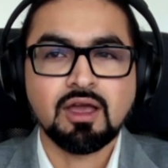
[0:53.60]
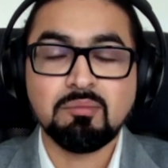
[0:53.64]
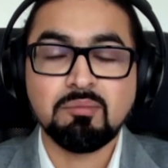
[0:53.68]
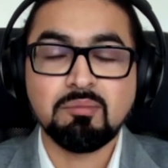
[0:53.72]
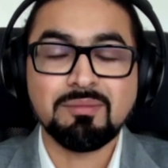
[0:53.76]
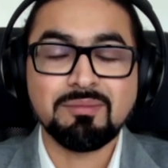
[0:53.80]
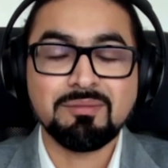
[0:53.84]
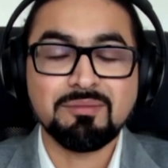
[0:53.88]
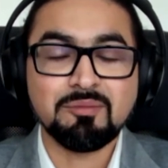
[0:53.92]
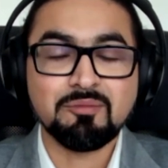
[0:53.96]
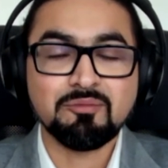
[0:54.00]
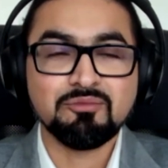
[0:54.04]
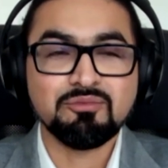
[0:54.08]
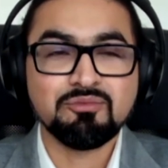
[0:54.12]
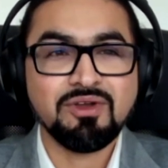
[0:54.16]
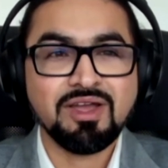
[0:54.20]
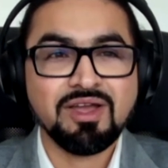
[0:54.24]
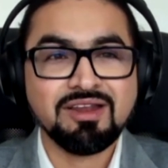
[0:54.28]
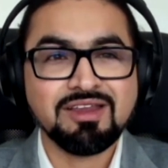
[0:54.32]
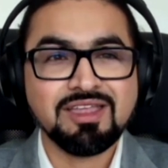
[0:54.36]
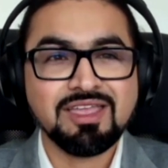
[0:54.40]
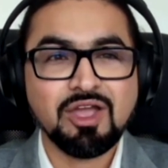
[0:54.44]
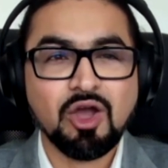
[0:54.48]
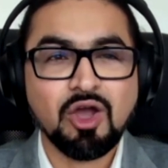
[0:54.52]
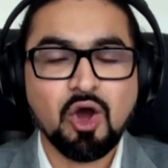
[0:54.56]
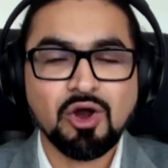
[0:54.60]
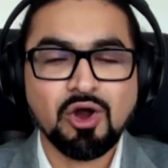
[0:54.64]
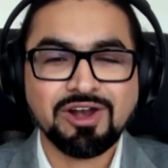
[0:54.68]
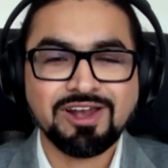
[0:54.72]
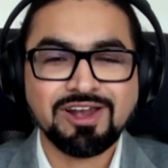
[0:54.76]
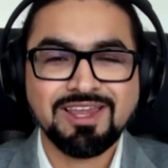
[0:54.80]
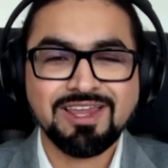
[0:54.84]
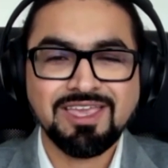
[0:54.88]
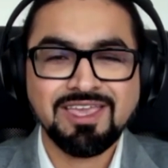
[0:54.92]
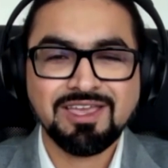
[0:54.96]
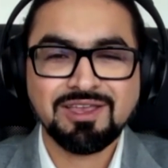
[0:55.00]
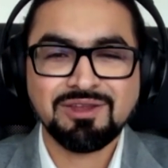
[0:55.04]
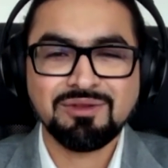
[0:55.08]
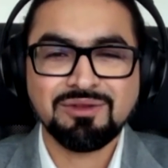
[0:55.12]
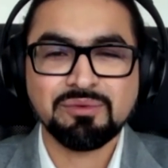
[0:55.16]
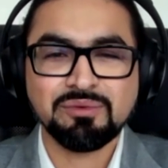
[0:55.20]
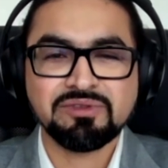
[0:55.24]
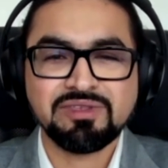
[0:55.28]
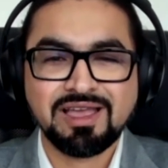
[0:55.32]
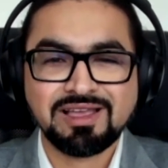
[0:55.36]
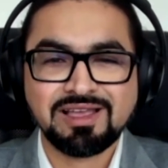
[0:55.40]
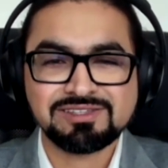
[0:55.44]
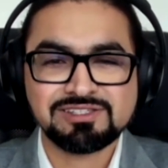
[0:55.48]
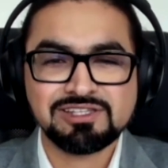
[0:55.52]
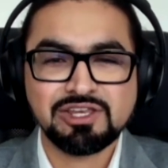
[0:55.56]
Very oddly, it was
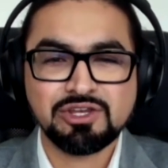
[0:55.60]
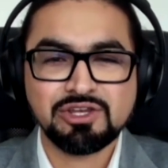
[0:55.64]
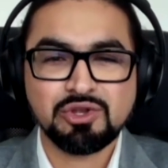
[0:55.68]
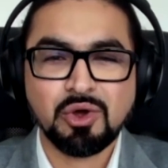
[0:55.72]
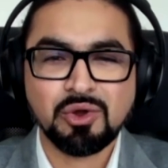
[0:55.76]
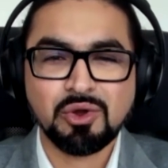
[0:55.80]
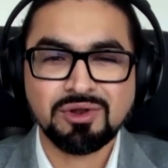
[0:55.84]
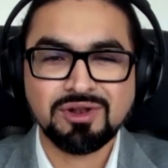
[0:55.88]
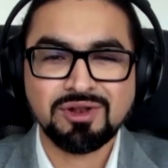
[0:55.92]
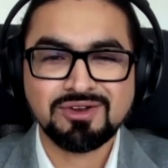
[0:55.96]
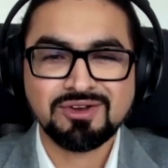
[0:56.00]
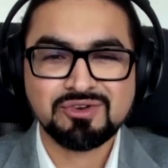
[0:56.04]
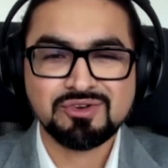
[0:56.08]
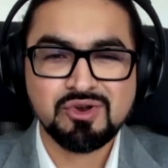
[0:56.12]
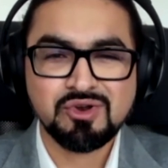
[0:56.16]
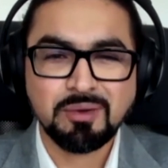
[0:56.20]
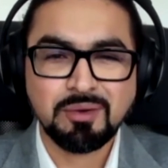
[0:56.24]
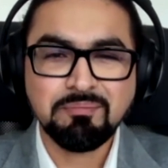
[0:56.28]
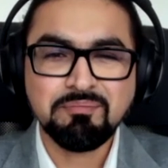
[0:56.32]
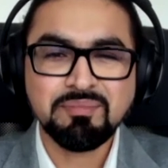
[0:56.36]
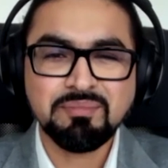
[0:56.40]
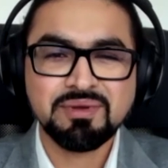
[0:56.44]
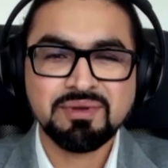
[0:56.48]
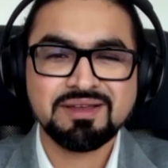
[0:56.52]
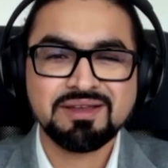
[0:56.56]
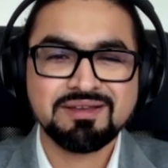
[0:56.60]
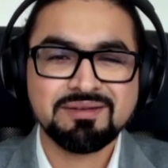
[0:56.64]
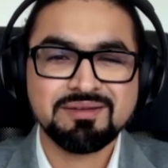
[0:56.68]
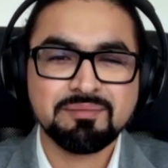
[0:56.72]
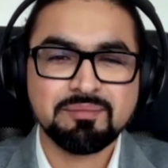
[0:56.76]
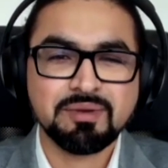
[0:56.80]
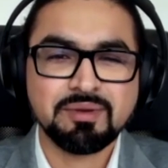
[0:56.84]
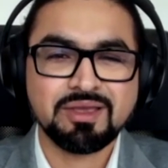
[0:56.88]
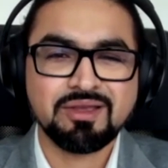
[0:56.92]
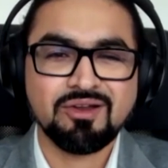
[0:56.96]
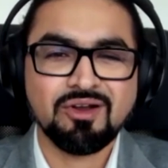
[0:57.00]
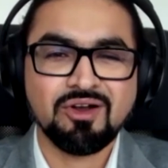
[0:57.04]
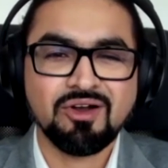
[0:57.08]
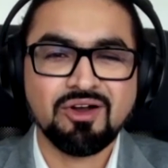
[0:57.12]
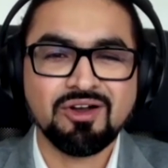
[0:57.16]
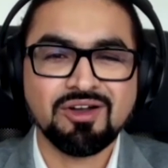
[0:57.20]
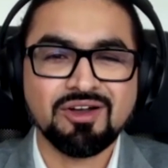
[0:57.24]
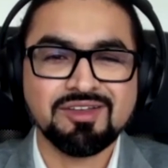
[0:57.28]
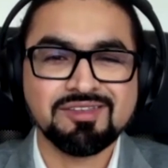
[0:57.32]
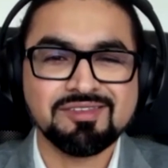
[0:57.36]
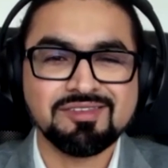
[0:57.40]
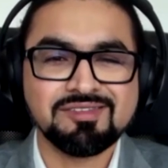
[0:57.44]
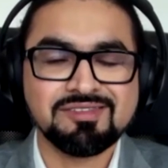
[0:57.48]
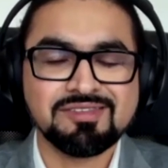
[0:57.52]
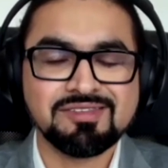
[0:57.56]
actually Donald Trump
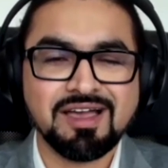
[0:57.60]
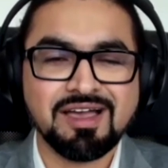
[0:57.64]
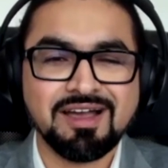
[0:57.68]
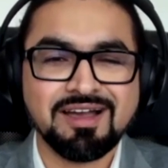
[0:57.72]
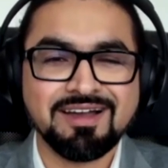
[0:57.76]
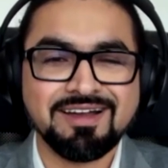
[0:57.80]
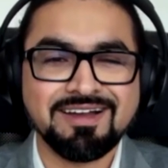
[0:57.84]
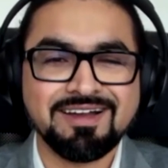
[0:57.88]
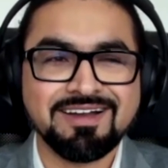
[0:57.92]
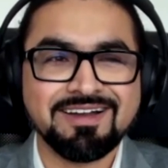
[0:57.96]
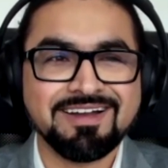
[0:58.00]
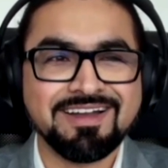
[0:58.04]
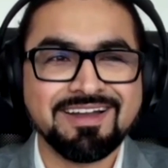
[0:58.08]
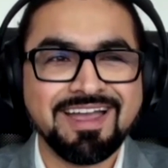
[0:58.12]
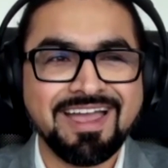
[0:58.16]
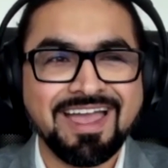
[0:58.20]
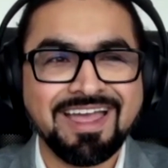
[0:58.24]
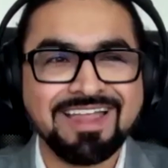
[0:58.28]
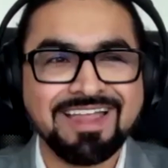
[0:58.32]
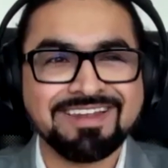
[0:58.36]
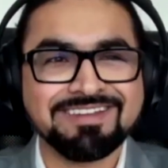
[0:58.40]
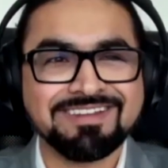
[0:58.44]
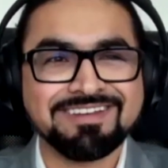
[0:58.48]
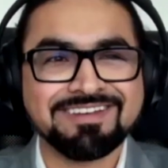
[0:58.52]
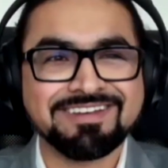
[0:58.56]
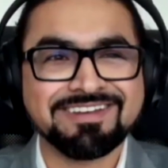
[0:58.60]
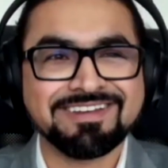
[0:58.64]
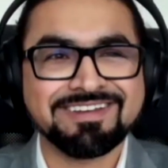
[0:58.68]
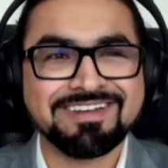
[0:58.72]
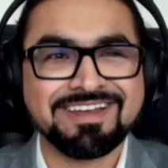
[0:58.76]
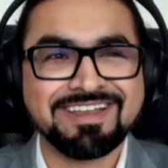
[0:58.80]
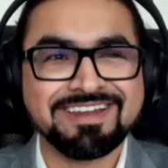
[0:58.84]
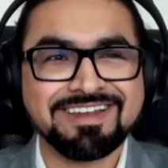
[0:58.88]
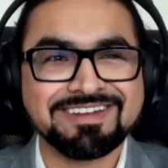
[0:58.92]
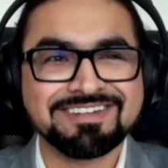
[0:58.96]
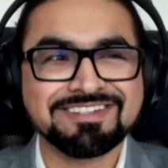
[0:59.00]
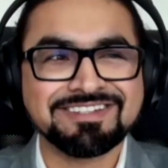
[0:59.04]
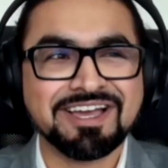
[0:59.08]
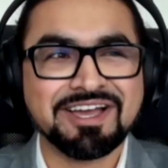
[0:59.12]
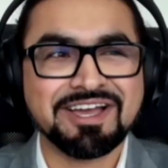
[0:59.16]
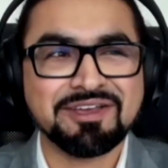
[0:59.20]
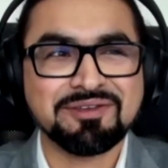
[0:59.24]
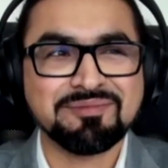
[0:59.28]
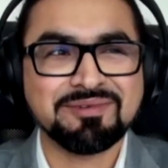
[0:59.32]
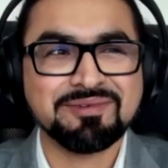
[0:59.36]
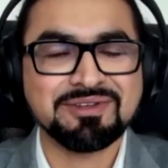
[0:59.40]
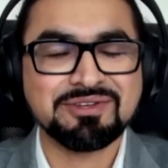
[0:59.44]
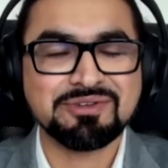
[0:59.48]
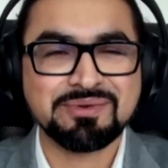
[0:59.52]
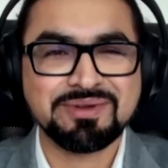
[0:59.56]
because at a
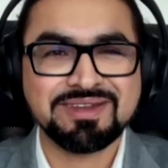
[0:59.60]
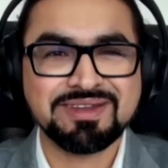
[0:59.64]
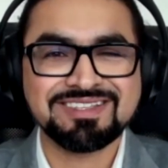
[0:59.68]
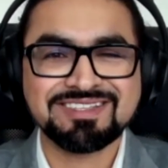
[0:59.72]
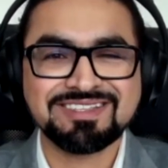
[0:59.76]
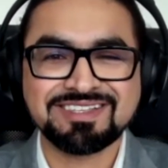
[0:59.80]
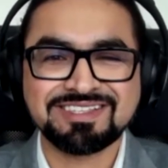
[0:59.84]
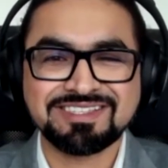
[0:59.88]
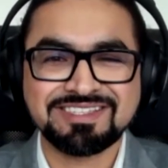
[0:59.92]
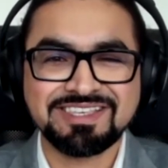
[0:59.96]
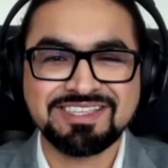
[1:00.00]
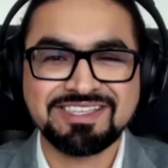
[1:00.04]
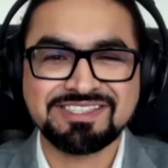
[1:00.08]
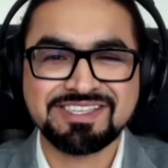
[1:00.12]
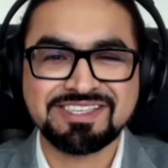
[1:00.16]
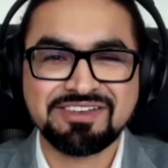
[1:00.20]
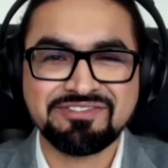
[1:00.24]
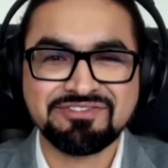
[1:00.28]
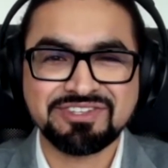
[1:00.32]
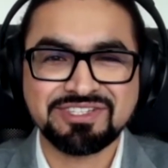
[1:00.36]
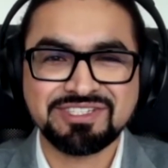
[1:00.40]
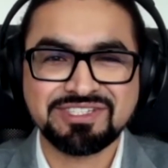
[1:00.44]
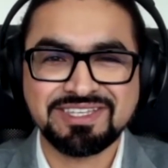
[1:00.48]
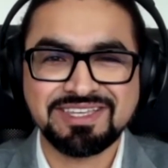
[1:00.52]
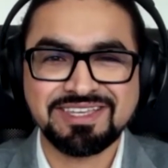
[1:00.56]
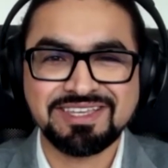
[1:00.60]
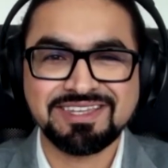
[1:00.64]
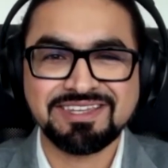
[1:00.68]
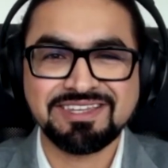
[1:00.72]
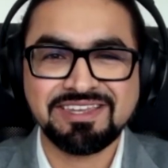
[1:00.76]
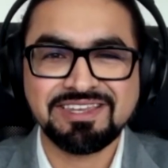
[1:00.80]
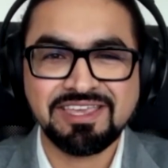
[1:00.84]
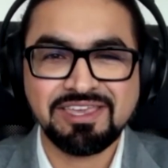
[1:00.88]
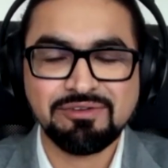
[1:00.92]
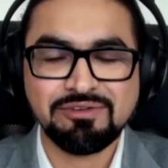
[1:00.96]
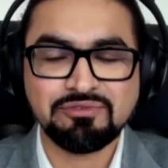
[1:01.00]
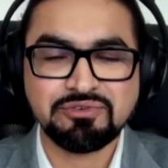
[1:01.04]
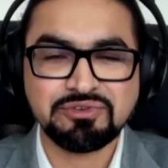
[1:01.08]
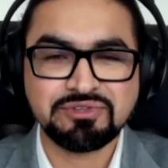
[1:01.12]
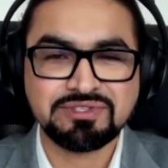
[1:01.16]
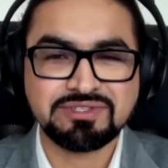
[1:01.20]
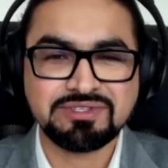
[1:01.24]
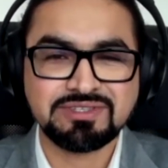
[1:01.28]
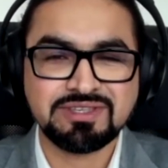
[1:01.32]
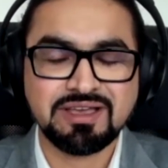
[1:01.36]
time in 2016-17, he was